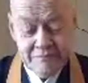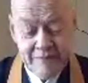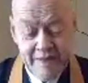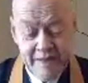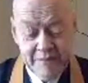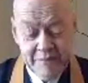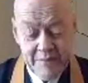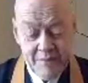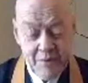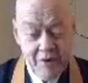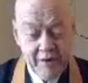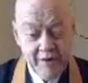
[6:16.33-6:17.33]
and
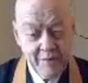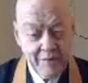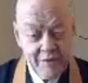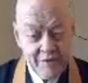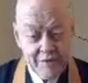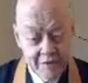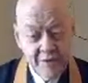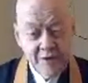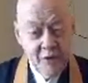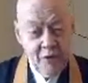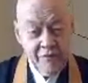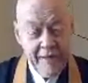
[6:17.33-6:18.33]
people are able to
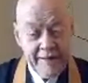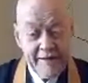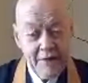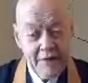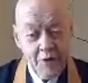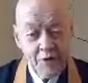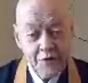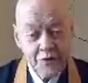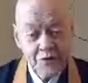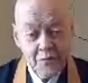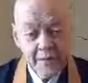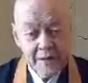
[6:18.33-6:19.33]
hold that down, hold it
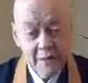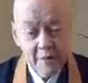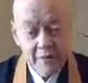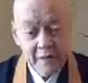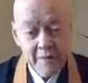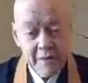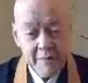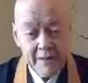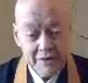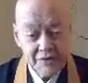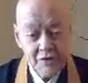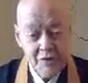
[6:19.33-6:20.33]
to a minimum. I mean, it
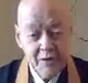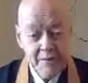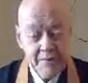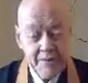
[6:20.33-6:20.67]
might show up